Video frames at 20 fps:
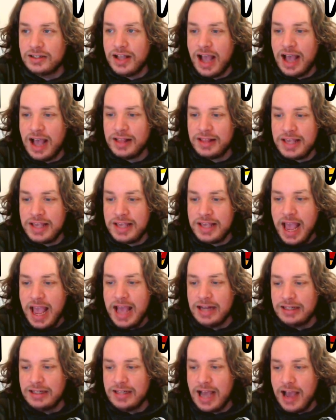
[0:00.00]
at the
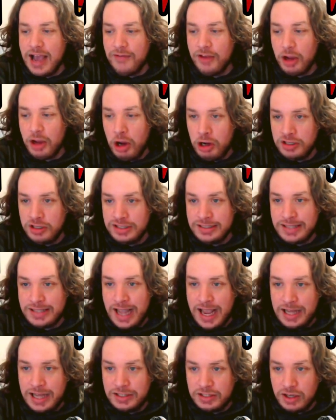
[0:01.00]
end having her
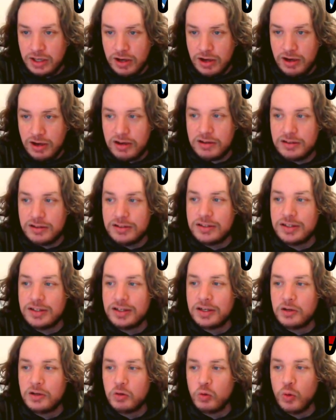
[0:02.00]
stand tall
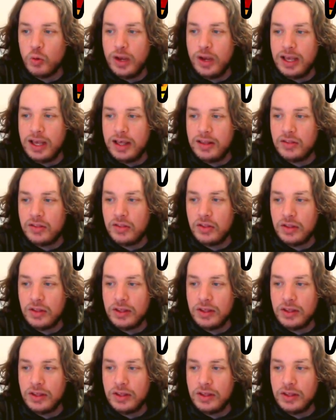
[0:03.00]
with